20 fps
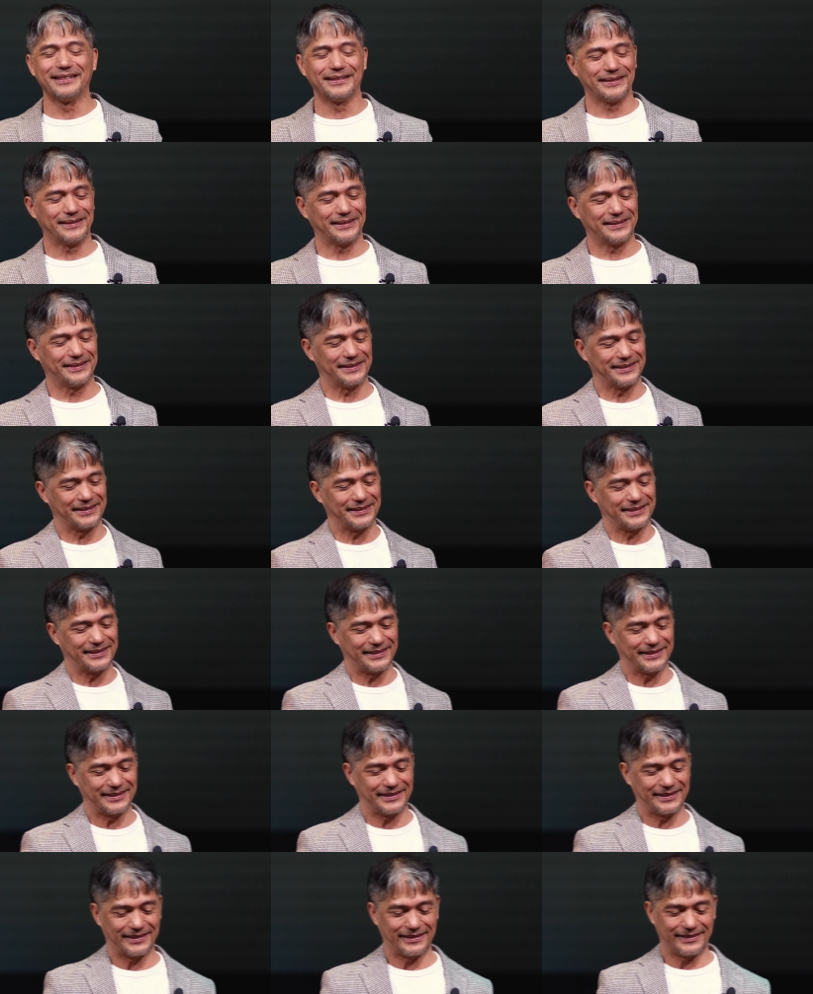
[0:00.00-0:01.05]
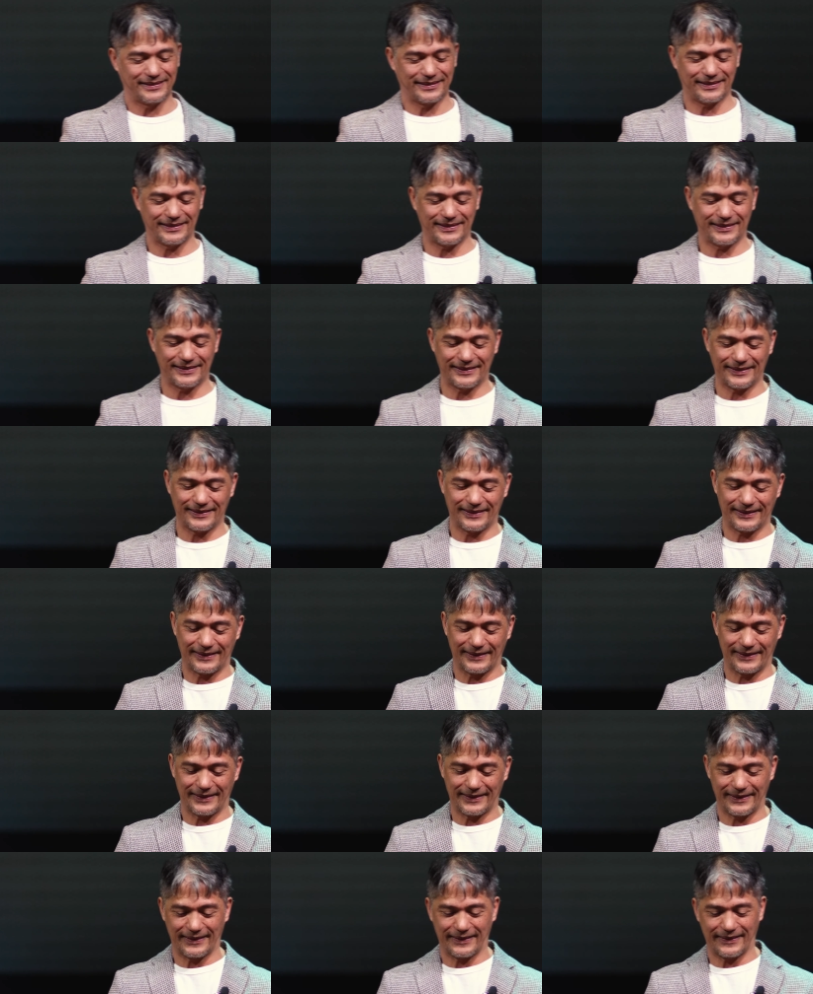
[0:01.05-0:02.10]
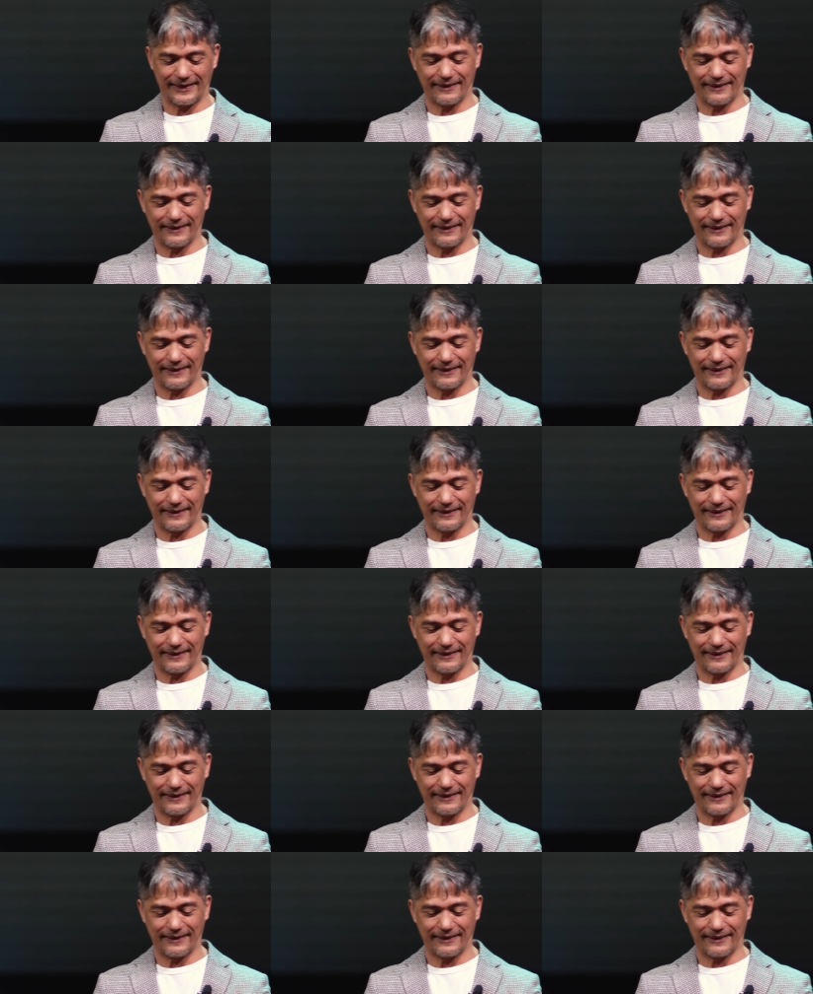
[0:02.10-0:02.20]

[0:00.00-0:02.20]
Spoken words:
No one is speaking in this clip.